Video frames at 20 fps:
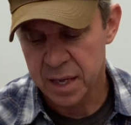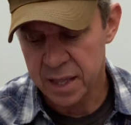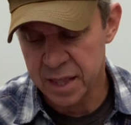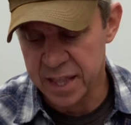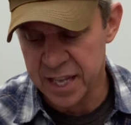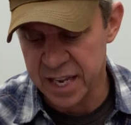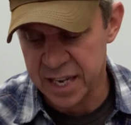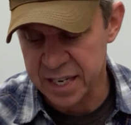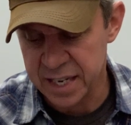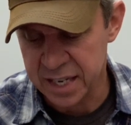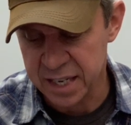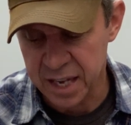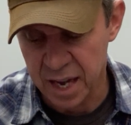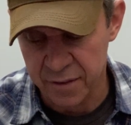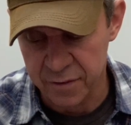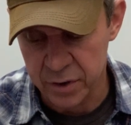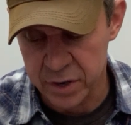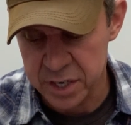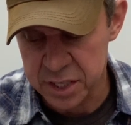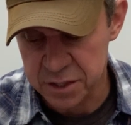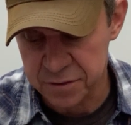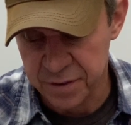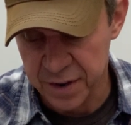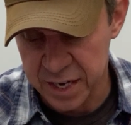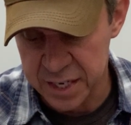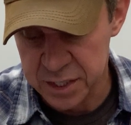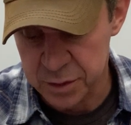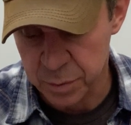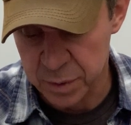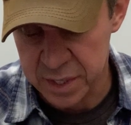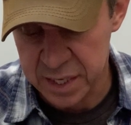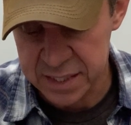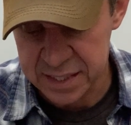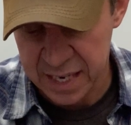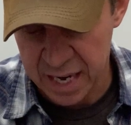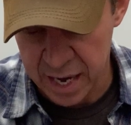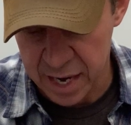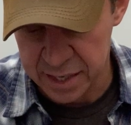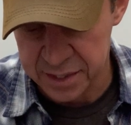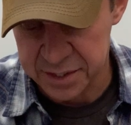Then he covered his face with his
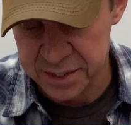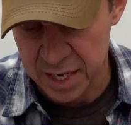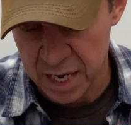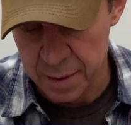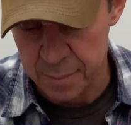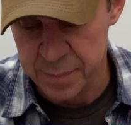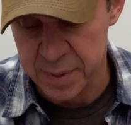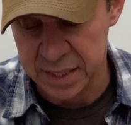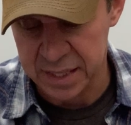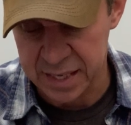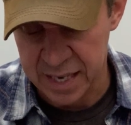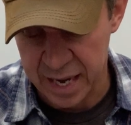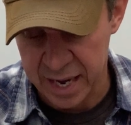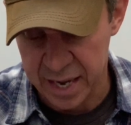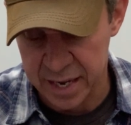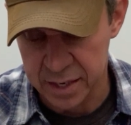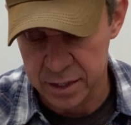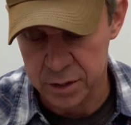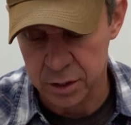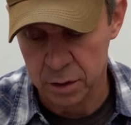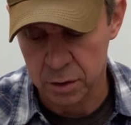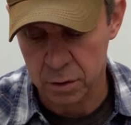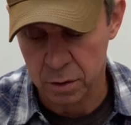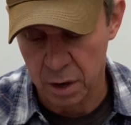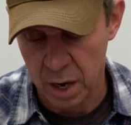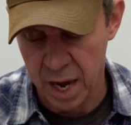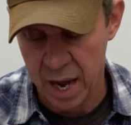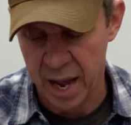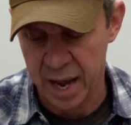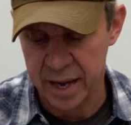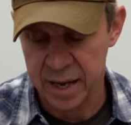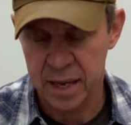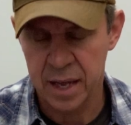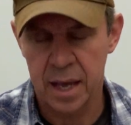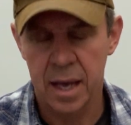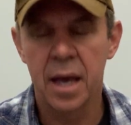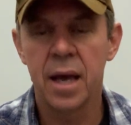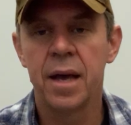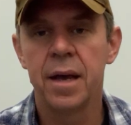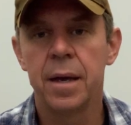hands and began to cry
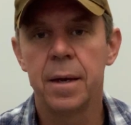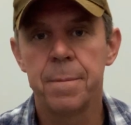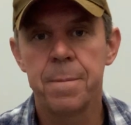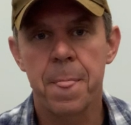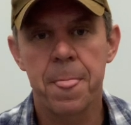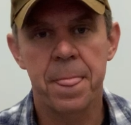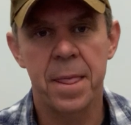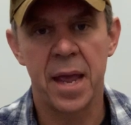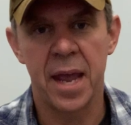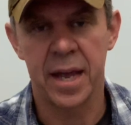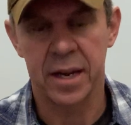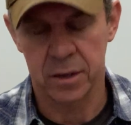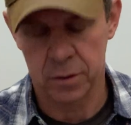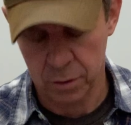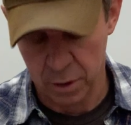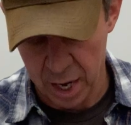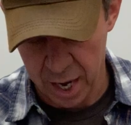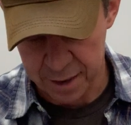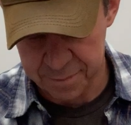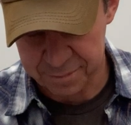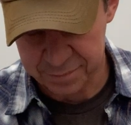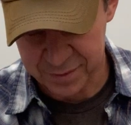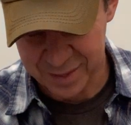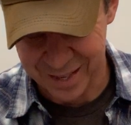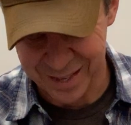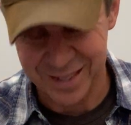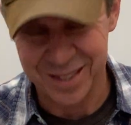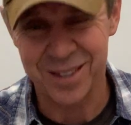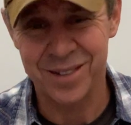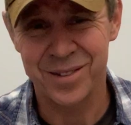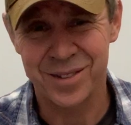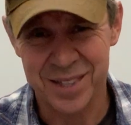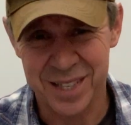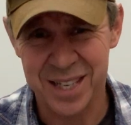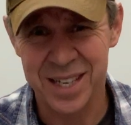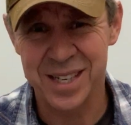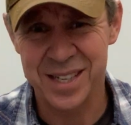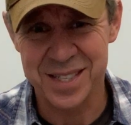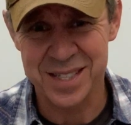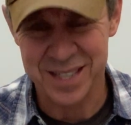and cry. I know,
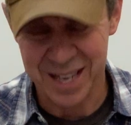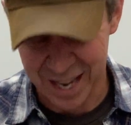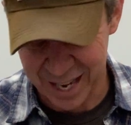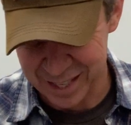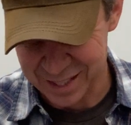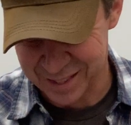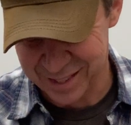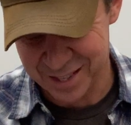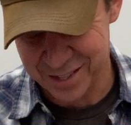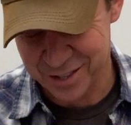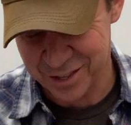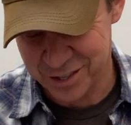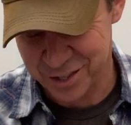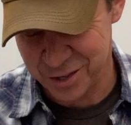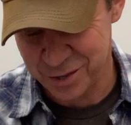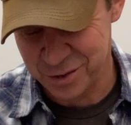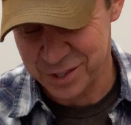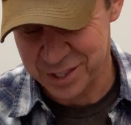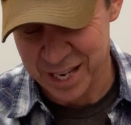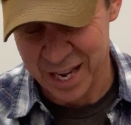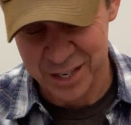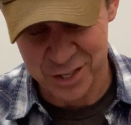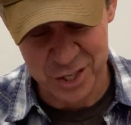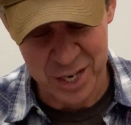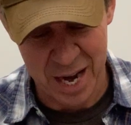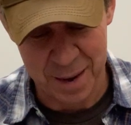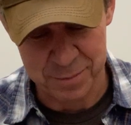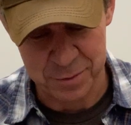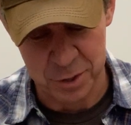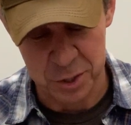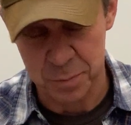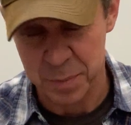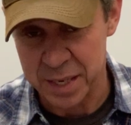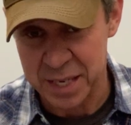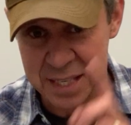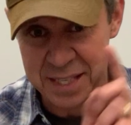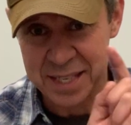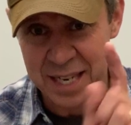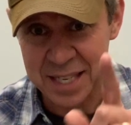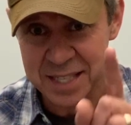it is sad. These are two sad chapters, but
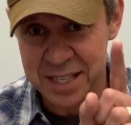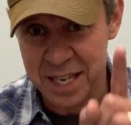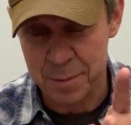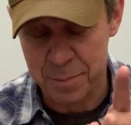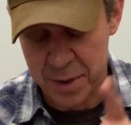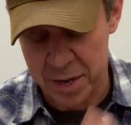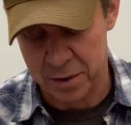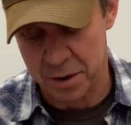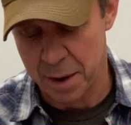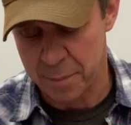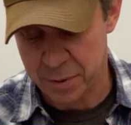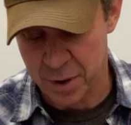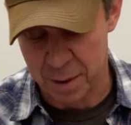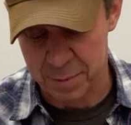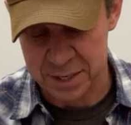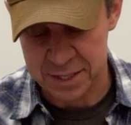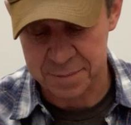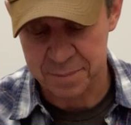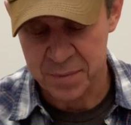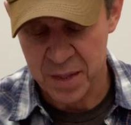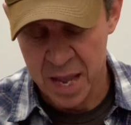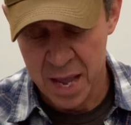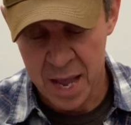it does get better, I promise.